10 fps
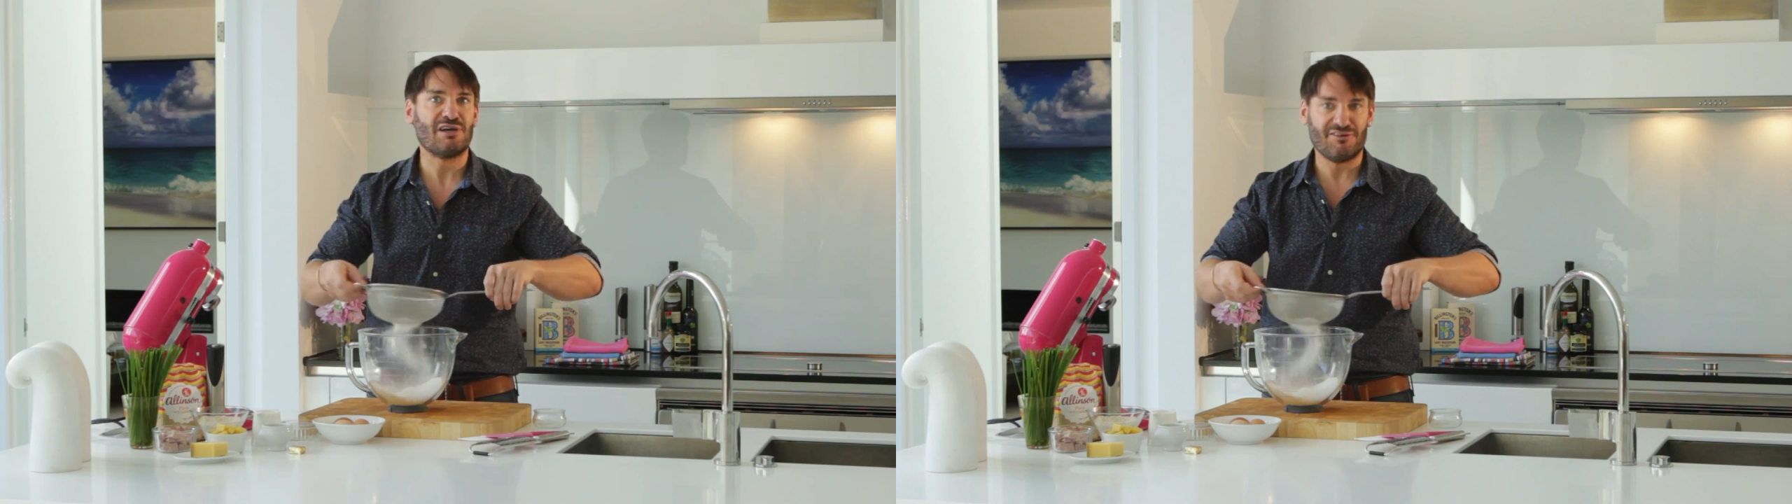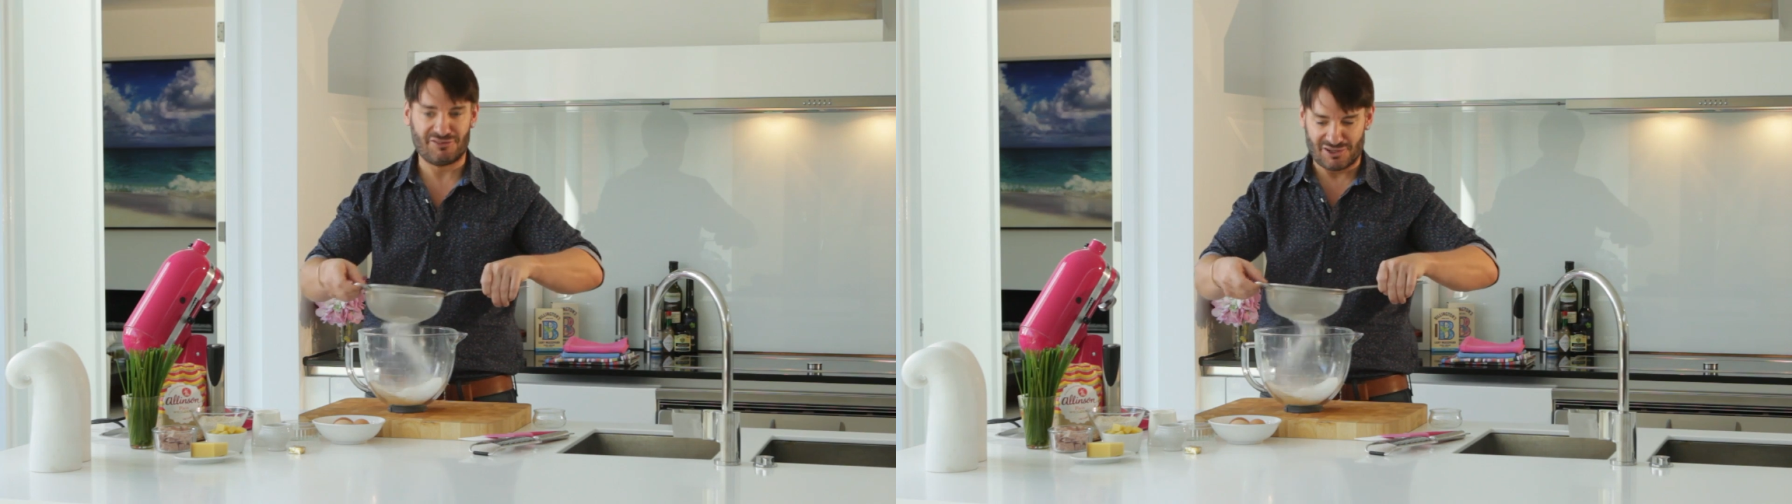
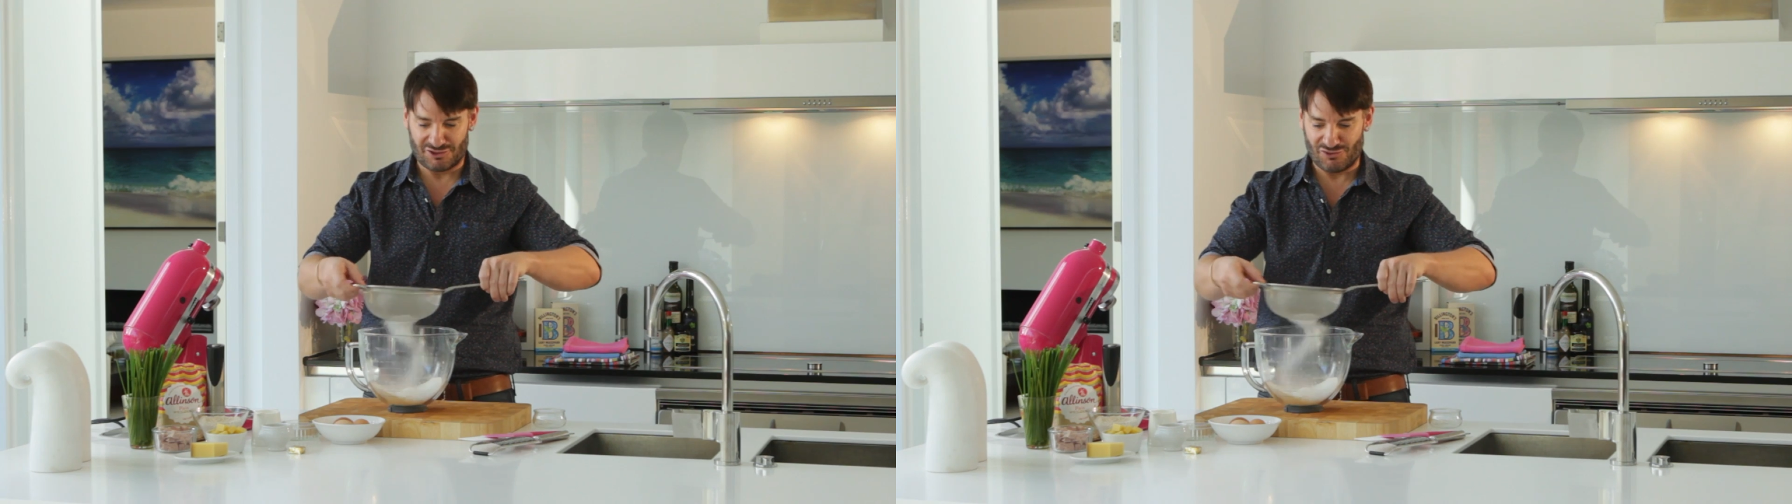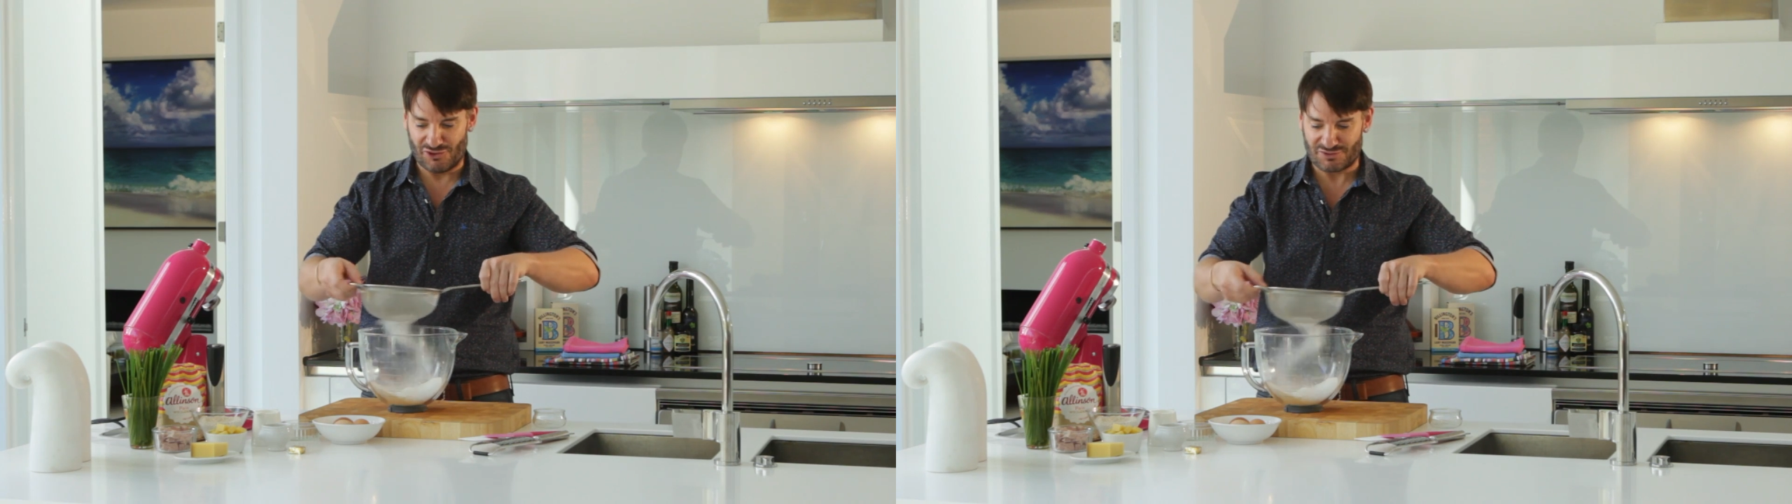lift
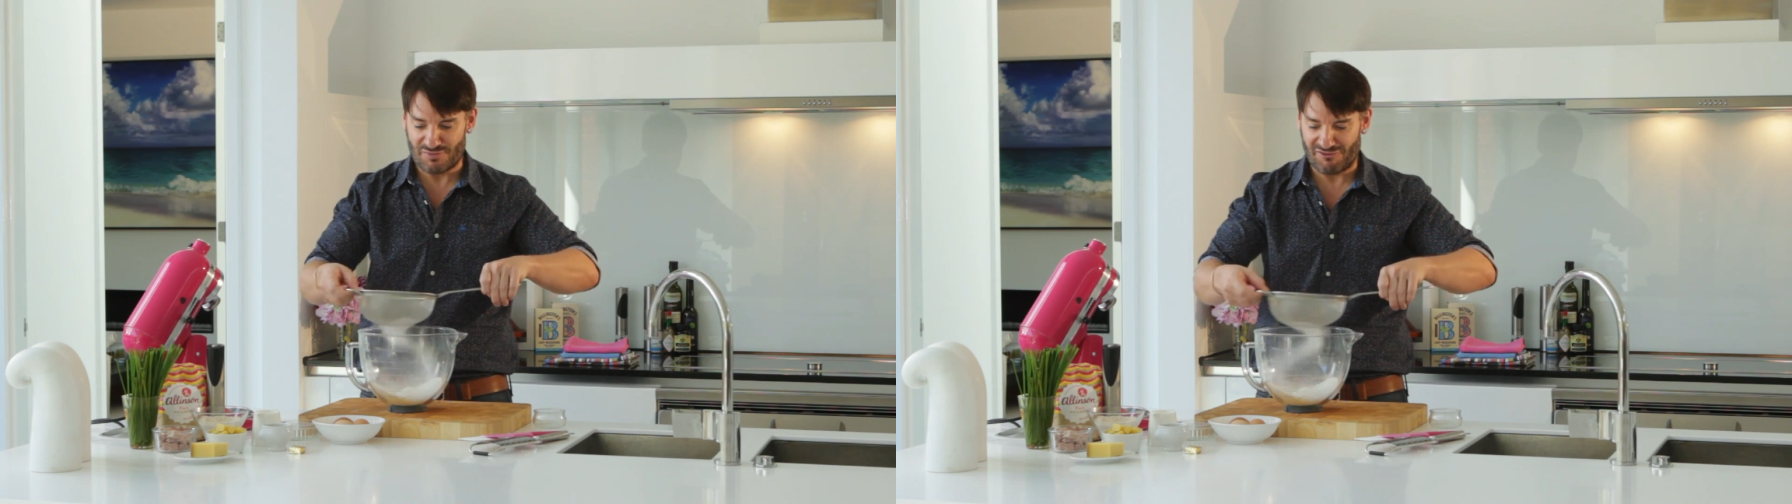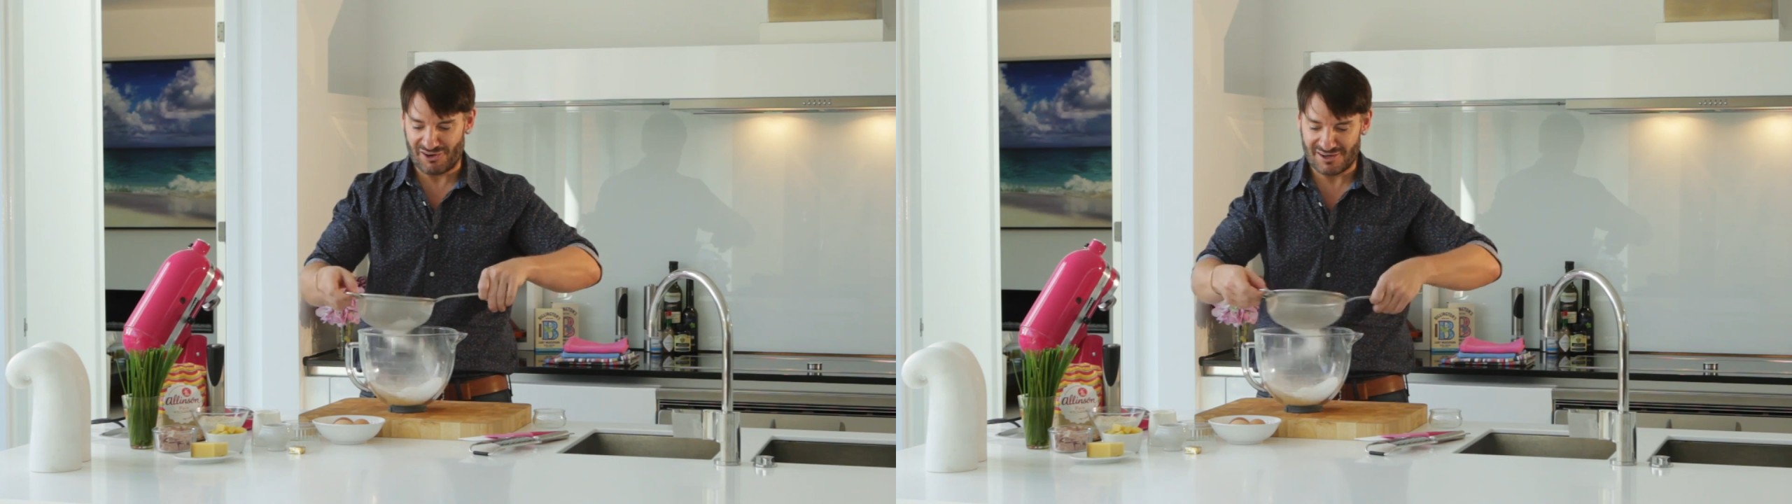to those
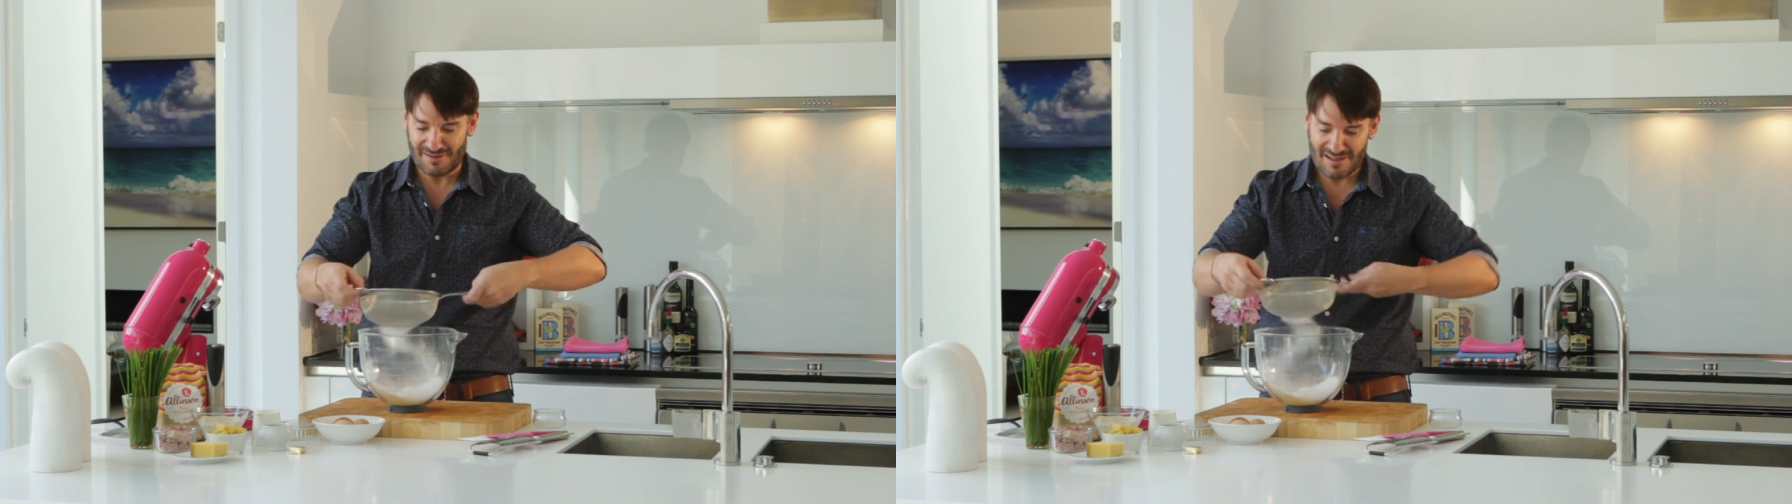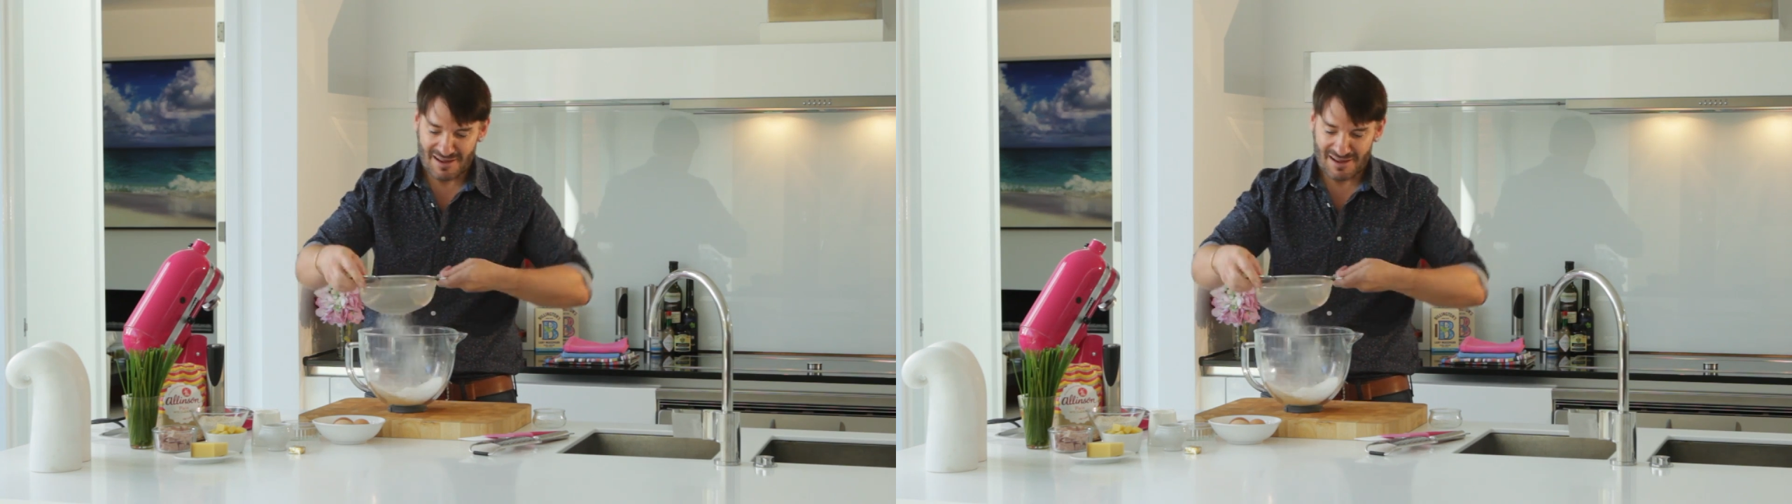muffins,